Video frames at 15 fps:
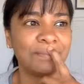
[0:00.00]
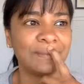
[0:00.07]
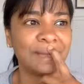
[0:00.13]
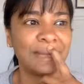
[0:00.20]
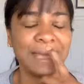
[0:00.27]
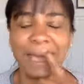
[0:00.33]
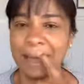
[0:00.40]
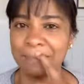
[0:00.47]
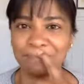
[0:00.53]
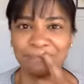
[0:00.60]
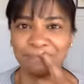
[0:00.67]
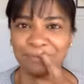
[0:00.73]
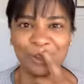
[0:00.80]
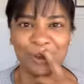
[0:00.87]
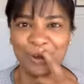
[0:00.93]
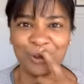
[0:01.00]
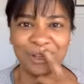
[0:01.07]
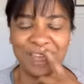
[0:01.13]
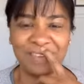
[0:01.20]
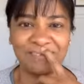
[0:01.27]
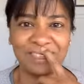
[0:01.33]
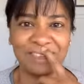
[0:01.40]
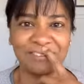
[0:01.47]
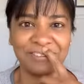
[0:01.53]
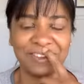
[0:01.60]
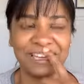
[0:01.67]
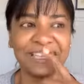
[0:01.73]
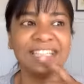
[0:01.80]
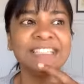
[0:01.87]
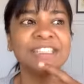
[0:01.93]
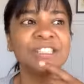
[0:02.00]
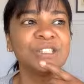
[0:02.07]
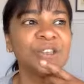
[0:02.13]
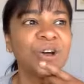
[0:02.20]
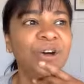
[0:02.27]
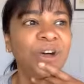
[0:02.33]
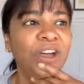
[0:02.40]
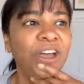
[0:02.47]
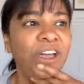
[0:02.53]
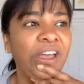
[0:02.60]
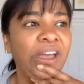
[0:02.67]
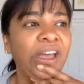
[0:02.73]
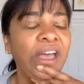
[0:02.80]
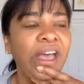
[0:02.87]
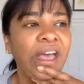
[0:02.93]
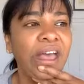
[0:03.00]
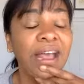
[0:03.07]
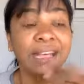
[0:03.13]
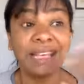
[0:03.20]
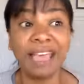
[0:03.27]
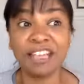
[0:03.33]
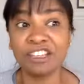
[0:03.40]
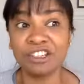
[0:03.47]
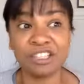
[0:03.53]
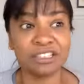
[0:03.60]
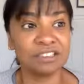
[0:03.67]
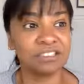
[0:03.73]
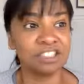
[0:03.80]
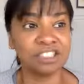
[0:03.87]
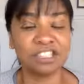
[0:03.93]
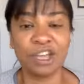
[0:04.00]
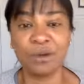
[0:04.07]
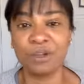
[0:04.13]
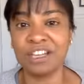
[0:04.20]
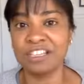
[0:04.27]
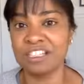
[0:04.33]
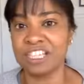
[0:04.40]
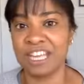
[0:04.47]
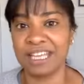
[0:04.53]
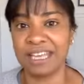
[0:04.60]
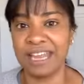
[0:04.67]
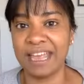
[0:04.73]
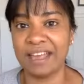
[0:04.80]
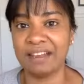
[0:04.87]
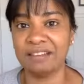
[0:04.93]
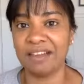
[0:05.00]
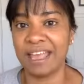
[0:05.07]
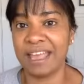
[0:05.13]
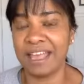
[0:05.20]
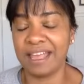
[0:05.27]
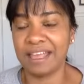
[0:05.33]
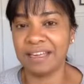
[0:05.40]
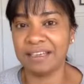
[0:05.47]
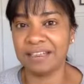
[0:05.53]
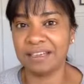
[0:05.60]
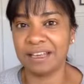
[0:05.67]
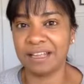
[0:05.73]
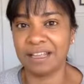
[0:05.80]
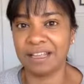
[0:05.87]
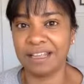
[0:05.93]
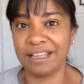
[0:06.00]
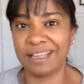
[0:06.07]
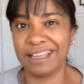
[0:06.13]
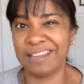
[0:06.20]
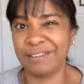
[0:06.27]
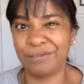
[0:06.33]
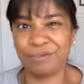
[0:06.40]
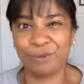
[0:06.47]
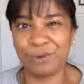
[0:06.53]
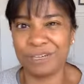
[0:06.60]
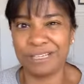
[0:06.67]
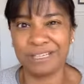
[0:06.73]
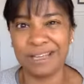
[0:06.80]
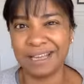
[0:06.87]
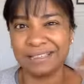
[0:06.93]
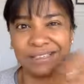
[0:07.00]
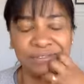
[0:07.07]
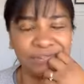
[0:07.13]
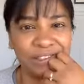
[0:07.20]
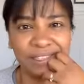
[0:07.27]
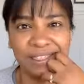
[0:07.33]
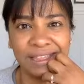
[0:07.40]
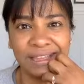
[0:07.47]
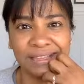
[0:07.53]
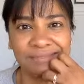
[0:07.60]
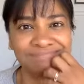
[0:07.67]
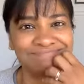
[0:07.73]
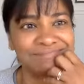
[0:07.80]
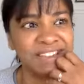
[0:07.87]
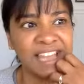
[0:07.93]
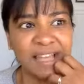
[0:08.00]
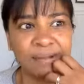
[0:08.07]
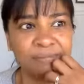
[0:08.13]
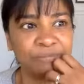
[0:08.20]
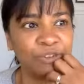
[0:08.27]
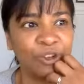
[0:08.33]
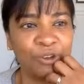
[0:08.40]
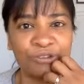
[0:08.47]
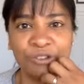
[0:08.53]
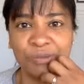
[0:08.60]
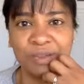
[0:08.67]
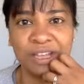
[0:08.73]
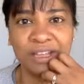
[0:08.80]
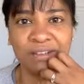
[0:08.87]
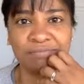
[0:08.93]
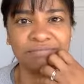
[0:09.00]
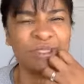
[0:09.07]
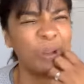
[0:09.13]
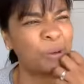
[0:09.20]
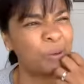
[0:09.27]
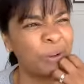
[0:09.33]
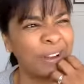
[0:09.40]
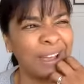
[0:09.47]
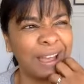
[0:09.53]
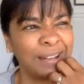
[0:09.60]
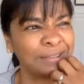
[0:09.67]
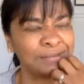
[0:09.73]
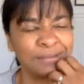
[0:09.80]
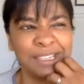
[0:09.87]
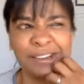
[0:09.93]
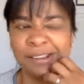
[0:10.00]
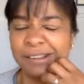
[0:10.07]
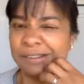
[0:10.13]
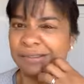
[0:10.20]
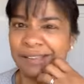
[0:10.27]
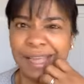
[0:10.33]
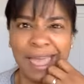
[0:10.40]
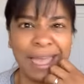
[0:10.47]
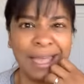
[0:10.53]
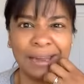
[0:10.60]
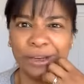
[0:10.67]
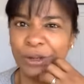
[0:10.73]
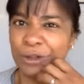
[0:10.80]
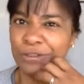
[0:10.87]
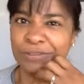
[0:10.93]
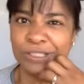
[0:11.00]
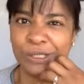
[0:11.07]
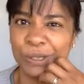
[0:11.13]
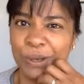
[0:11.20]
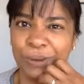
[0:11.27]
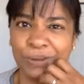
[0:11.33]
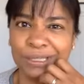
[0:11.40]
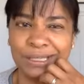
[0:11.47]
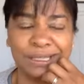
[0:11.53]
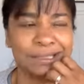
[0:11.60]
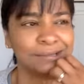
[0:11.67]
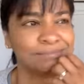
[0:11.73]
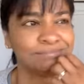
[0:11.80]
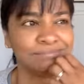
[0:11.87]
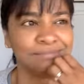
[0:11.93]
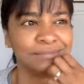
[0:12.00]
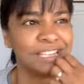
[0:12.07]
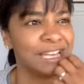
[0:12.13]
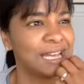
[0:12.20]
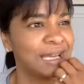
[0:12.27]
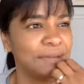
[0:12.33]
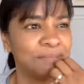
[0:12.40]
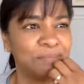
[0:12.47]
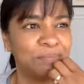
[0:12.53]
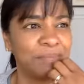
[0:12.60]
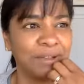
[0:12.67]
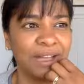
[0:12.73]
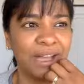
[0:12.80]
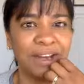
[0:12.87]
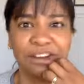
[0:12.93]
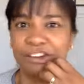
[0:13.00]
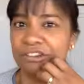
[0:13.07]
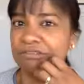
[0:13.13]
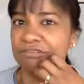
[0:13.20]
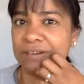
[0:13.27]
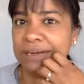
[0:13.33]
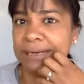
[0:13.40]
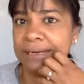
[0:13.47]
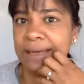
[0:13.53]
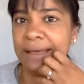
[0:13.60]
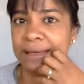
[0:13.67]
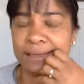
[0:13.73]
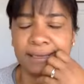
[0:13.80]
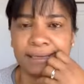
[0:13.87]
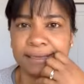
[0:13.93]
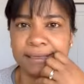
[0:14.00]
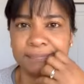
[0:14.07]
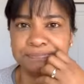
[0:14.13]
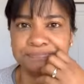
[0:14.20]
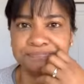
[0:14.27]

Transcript: Yeah, no longer have that feeling. So yeah, you can just go in, check it out, and in 14 days, if you think, nah, not for me, not what, you know, Anne oversold it, nah, I don't really like it,